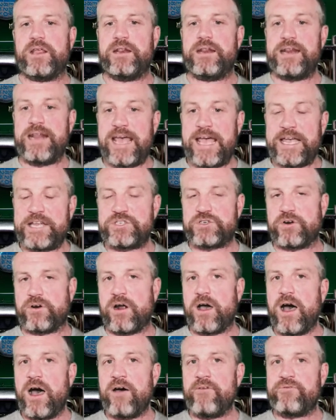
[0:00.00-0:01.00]
nature
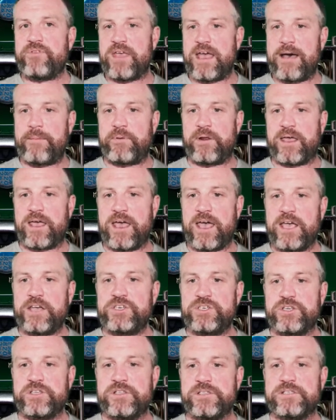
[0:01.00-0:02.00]
of the
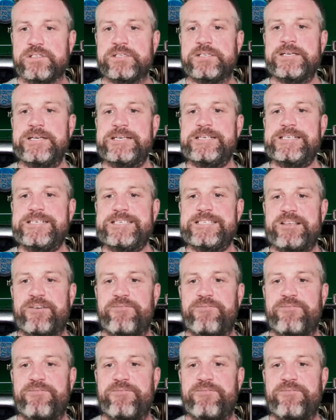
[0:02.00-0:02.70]
applications, the